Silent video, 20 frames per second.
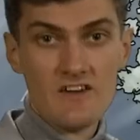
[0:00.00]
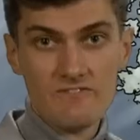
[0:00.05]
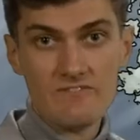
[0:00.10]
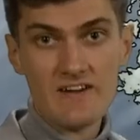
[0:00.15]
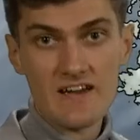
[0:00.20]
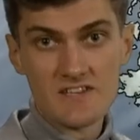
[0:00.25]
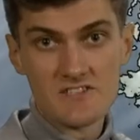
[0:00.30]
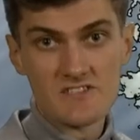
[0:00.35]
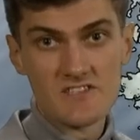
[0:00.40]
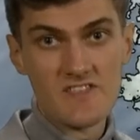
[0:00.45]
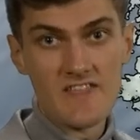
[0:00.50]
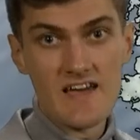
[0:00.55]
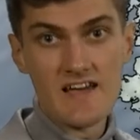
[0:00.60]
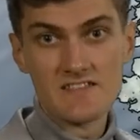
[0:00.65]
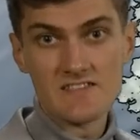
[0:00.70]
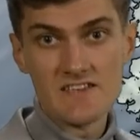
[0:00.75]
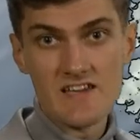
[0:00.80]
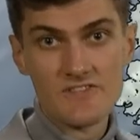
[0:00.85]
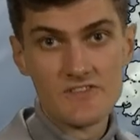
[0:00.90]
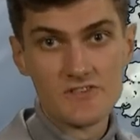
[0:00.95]
Thanks to
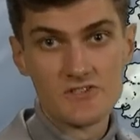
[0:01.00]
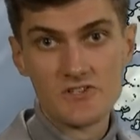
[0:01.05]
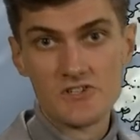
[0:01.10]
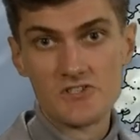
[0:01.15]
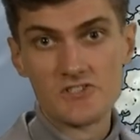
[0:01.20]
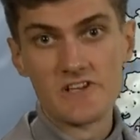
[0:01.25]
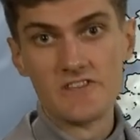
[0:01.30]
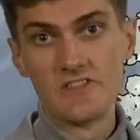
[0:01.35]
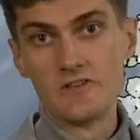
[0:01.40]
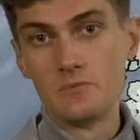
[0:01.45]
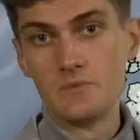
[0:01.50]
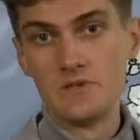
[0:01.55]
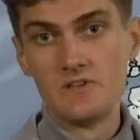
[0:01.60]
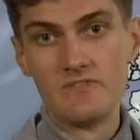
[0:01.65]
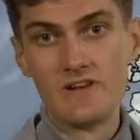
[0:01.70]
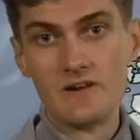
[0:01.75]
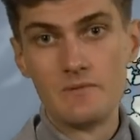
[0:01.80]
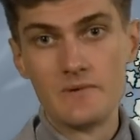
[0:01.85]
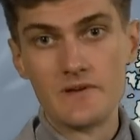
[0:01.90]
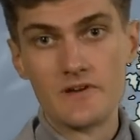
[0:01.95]
that and the sunshine that will be
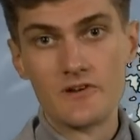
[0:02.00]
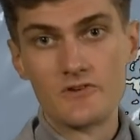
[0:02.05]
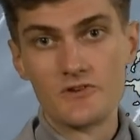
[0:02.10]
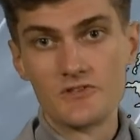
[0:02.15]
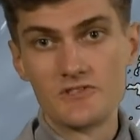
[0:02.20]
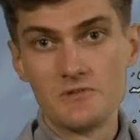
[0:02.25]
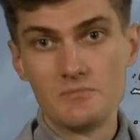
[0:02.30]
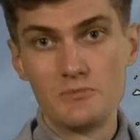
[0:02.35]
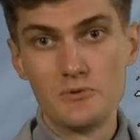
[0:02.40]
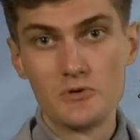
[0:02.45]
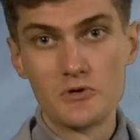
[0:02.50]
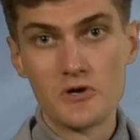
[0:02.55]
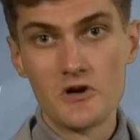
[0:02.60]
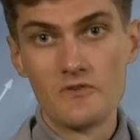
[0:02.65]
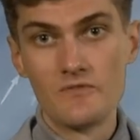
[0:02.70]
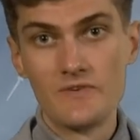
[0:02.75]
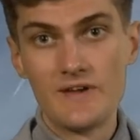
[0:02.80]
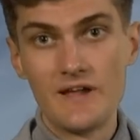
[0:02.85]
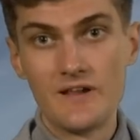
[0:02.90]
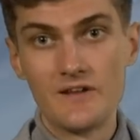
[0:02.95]
developing across the bulk
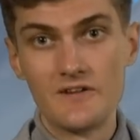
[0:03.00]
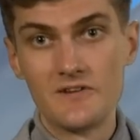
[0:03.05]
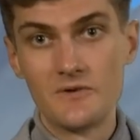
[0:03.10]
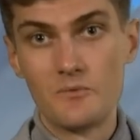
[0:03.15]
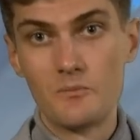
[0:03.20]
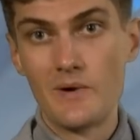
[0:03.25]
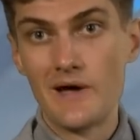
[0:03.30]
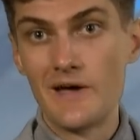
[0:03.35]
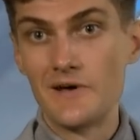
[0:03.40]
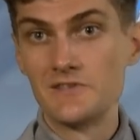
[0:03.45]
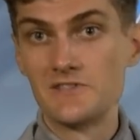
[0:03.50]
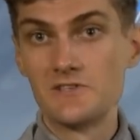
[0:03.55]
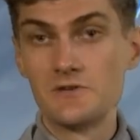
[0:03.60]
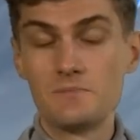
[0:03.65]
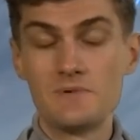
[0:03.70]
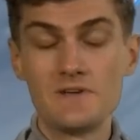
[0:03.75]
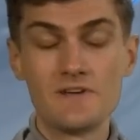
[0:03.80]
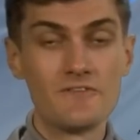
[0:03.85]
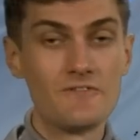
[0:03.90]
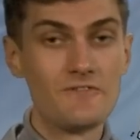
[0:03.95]
of England and Wales, it'll
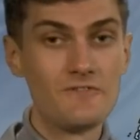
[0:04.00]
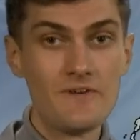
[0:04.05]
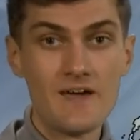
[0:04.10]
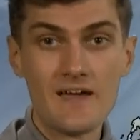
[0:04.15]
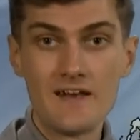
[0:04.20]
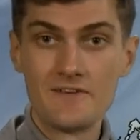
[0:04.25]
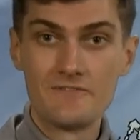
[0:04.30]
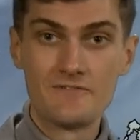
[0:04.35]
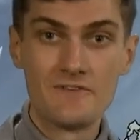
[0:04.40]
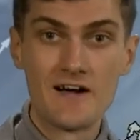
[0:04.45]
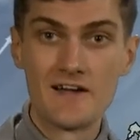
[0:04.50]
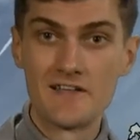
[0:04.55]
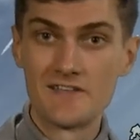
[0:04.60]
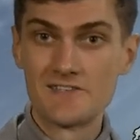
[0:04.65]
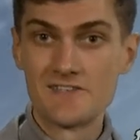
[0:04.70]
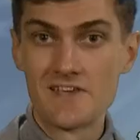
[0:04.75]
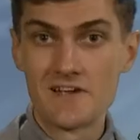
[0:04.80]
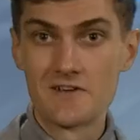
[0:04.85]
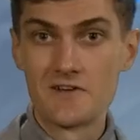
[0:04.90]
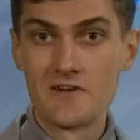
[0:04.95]
be a fairly fine
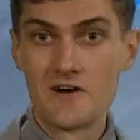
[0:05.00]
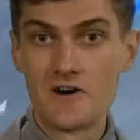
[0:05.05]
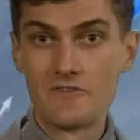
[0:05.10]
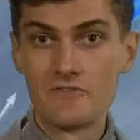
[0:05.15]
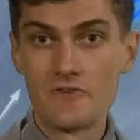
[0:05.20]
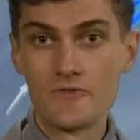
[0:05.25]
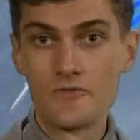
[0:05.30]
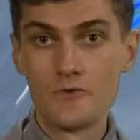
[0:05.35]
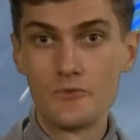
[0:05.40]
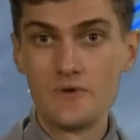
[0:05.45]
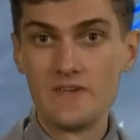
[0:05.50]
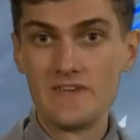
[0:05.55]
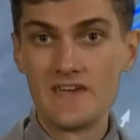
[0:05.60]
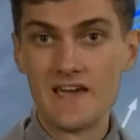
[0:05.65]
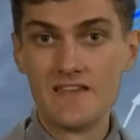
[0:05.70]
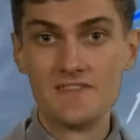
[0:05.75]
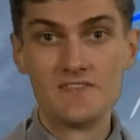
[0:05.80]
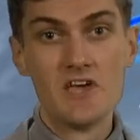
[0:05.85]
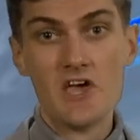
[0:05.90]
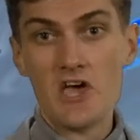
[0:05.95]
second half of the
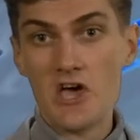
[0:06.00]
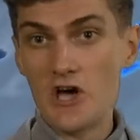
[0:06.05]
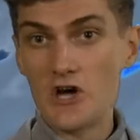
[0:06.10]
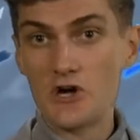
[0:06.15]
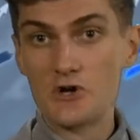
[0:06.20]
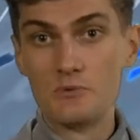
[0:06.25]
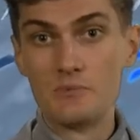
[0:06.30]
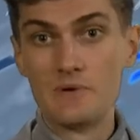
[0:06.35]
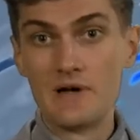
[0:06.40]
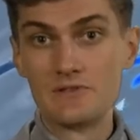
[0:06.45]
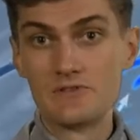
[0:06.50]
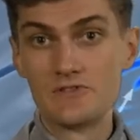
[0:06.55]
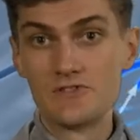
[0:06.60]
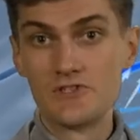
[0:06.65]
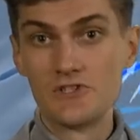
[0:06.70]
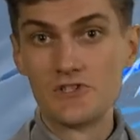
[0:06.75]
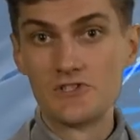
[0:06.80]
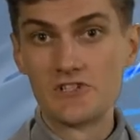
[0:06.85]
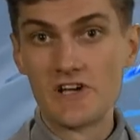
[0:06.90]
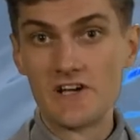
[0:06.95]
weekend. A good amount of
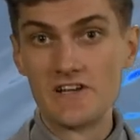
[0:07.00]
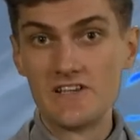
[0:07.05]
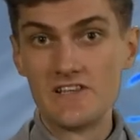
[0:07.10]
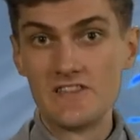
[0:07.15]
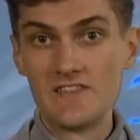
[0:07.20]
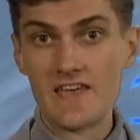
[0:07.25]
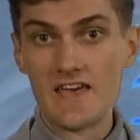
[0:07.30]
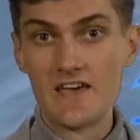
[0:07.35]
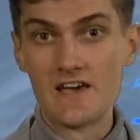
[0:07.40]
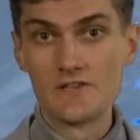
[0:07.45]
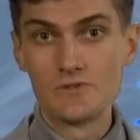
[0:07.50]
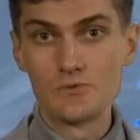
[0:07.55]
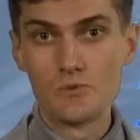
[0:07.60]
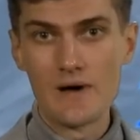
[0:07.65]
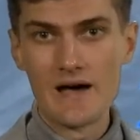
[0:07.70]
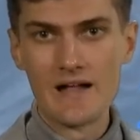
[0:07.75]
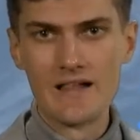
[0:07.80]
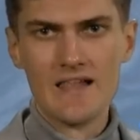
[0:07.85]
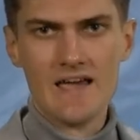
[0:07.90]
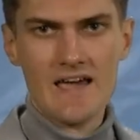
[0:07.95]
sunshine in there as
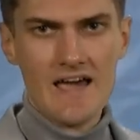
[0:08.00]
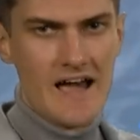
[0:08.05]
well.